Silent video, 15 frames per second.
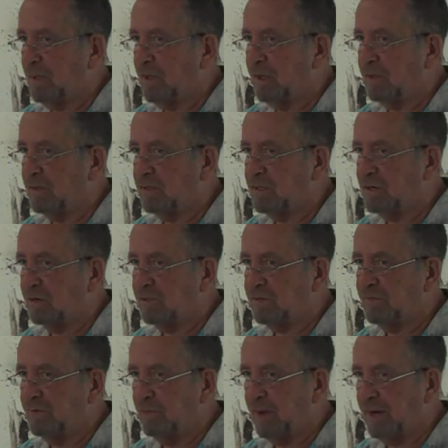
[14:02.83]
whole thing by
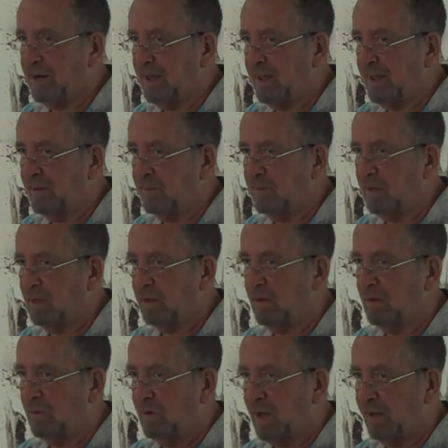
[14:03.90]
going to my website,
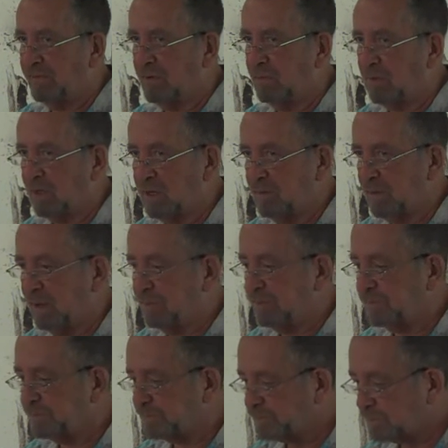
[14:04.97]

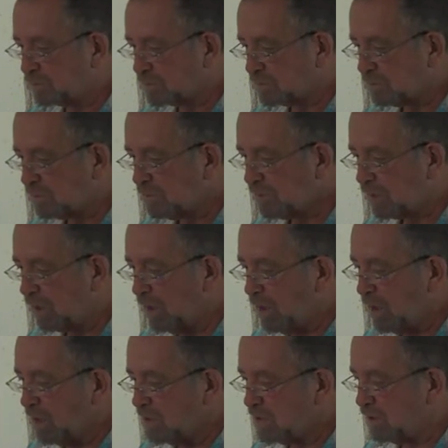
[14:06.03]
johnperreault.com, and
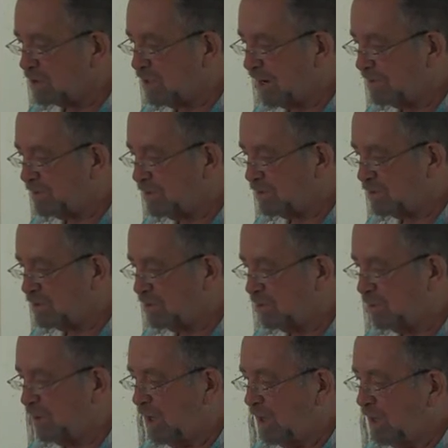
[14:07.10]
reading it there as a
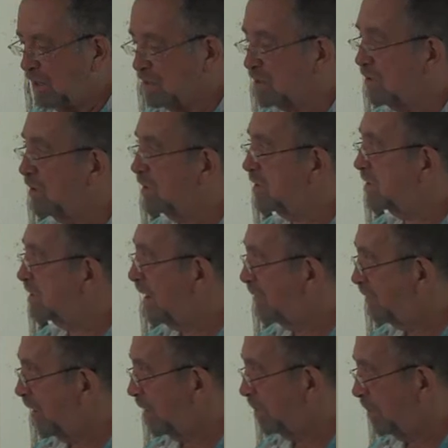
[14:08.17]
scroll or
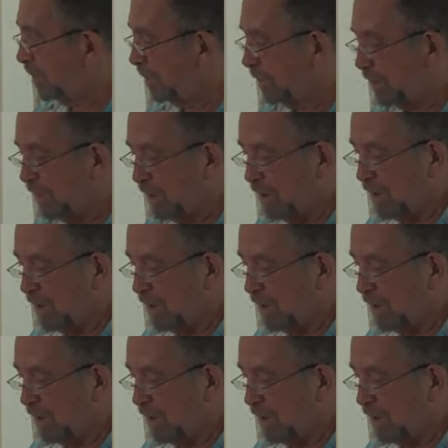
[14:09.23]
downloading it.